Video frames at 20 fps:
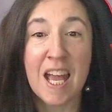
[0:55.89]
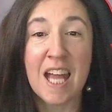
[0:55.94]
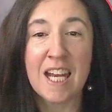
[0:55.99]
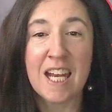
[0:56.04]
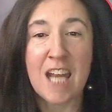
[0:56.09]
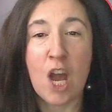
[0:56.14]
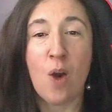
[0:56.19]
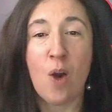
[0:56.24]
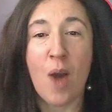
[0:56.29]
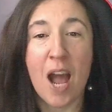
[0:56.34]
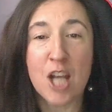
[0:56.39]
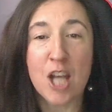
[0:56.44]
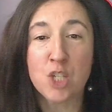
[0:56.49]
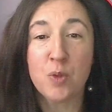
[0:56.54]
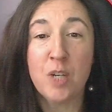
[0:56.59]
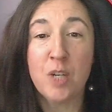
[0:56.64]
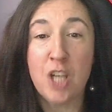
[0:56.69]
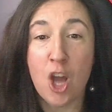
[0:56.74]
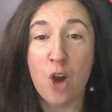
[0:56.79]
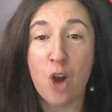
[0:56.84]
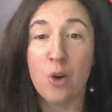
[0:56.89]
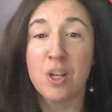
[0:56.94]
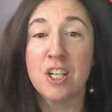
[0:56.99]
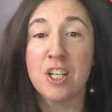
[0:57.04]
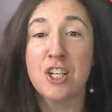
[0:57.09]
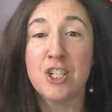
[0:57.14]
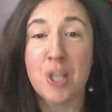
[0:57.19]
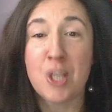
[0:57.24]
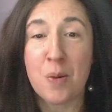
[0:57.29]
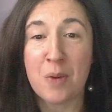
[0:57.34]
Now, as we know,
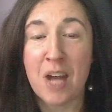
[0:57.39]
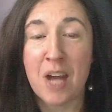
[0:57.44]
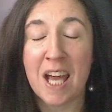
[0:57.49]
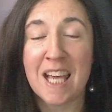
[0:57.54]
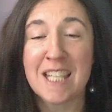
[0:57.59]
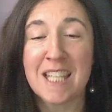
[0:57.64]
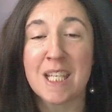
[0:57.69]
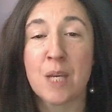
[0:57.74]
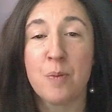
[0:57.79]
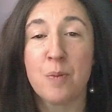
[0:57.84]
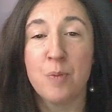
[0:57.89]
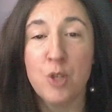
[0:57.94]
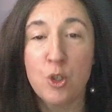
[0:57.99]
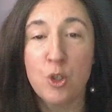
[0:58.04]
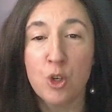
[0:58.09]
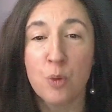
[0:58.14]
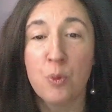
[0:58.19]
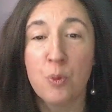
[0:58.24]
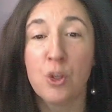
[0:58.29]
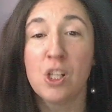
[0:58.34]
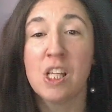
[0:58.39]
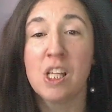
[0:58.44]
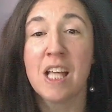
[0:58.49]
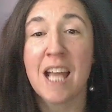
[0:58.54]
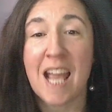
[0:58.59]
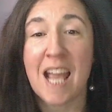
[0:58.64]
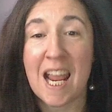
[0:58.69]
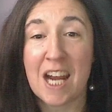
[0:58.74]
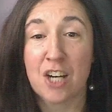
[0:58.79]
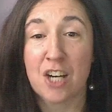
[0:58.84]
Gemini is a
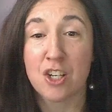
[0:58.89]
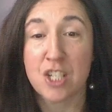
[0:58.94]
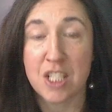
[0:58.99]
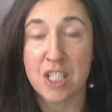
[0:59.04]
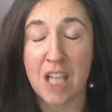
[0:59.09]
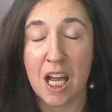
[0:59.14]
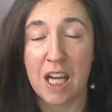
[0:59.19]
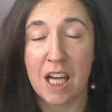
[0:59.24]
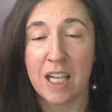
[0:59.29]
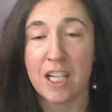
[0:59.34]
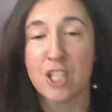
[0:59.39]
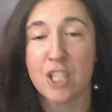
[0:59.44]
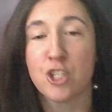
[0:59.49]
mutable air sign.